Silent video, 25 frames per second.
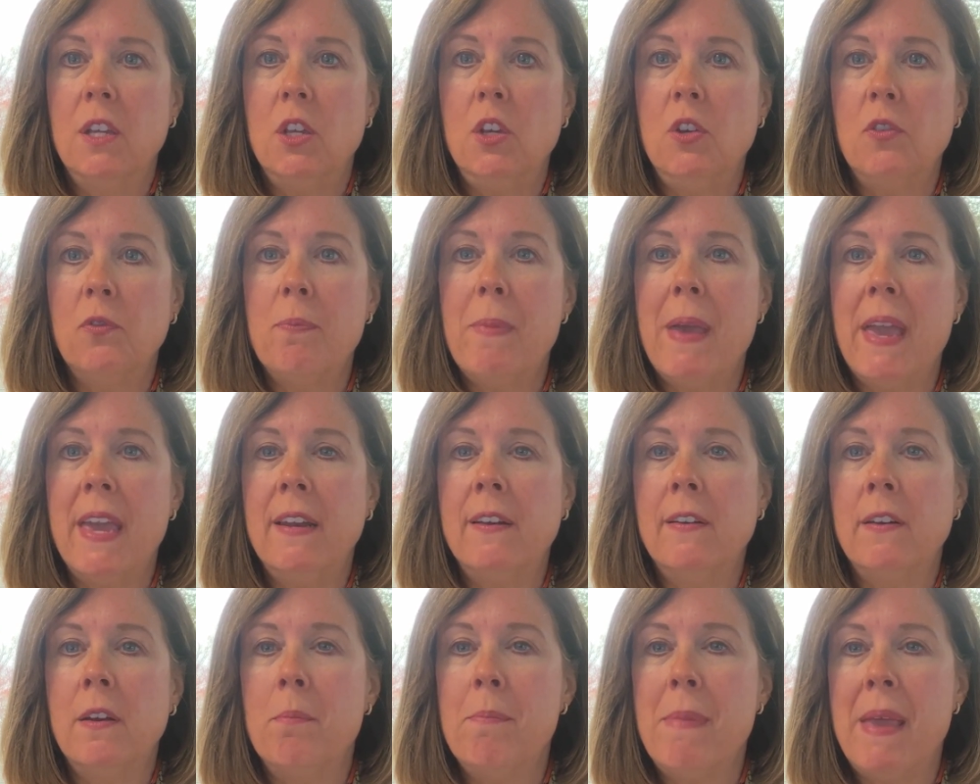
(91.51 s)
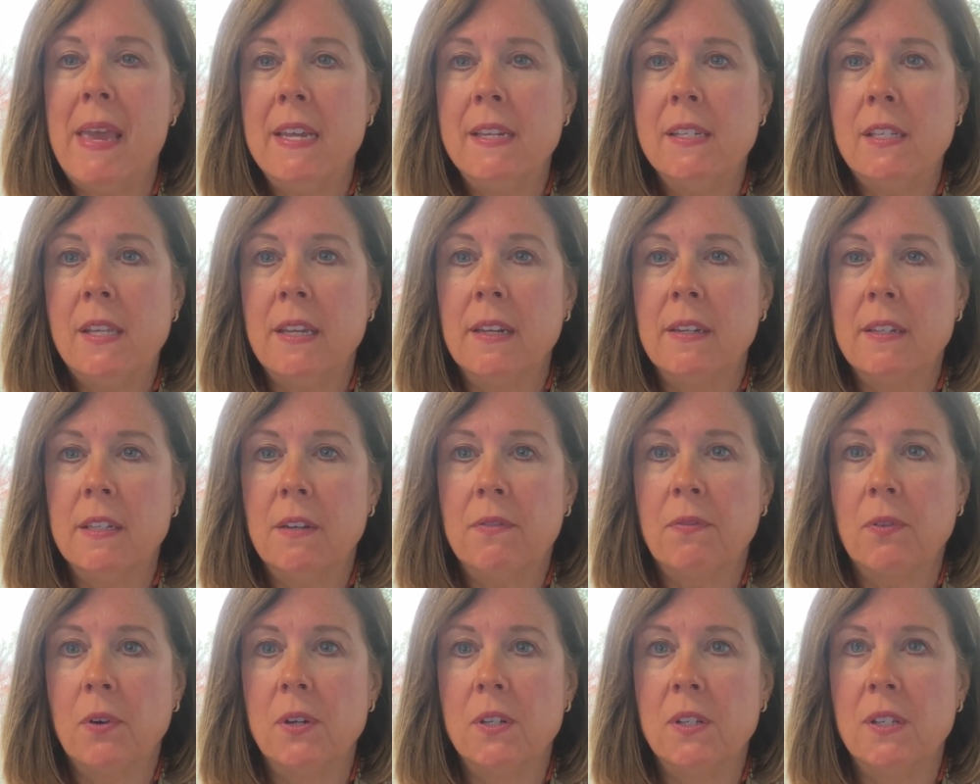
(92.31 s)
you've made an amazing
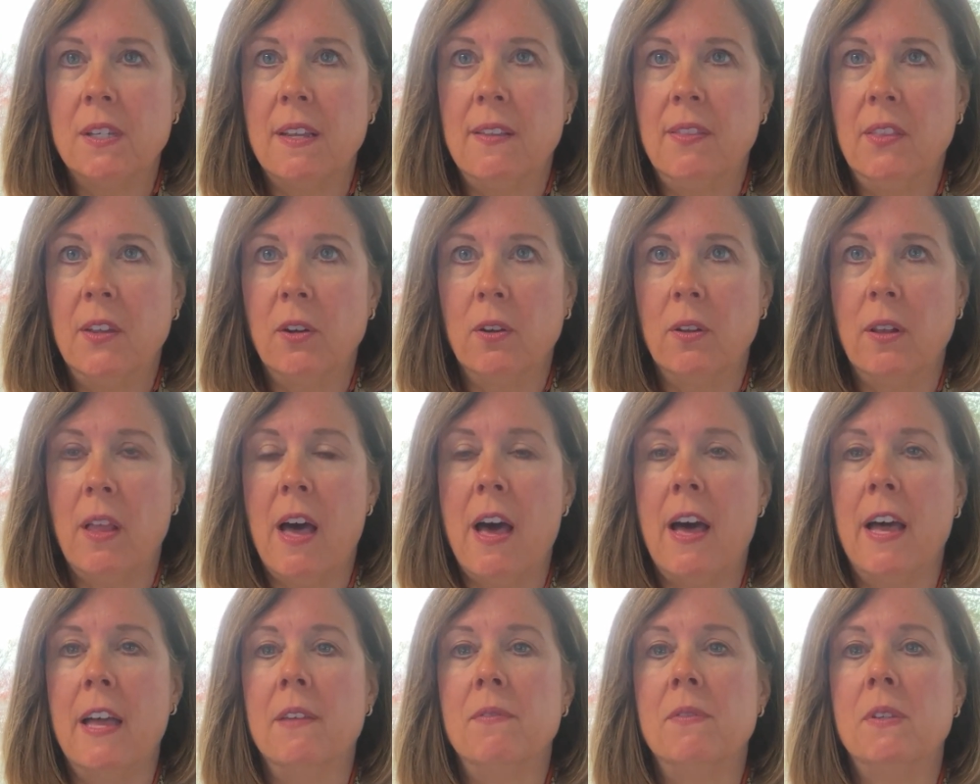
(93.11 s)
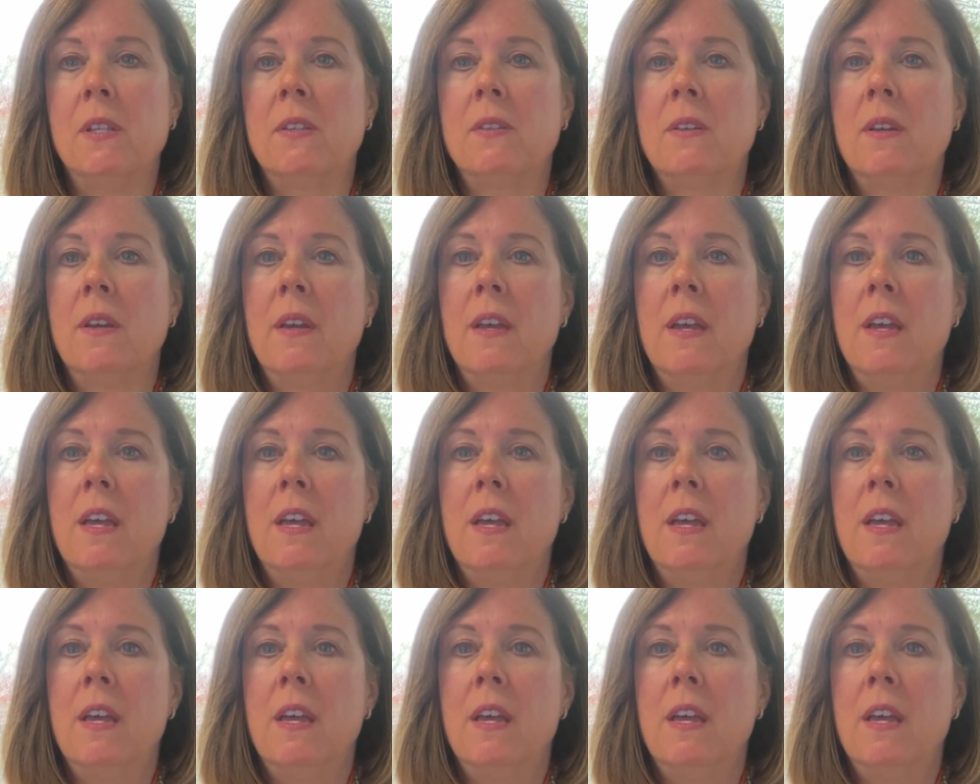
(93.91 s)
difference in their lives.